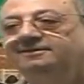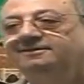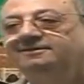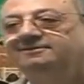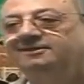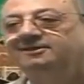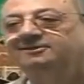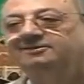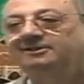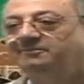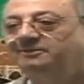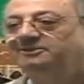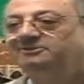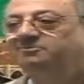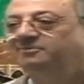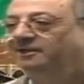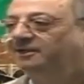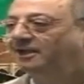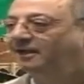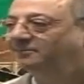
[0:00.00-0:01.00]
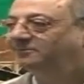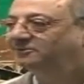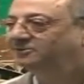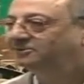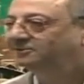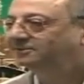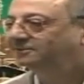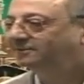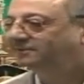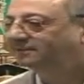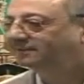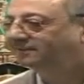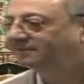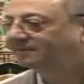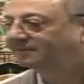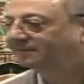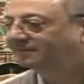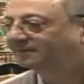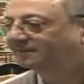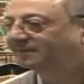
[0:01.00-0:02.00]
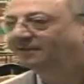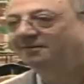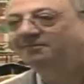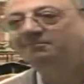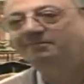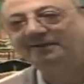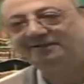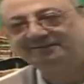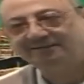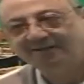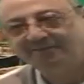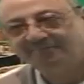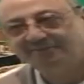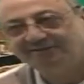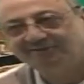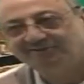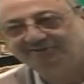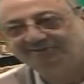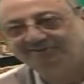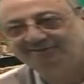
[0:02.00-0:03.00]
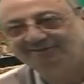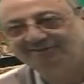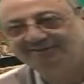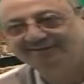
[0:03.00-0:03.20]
the Tamiz becomes Battamiz.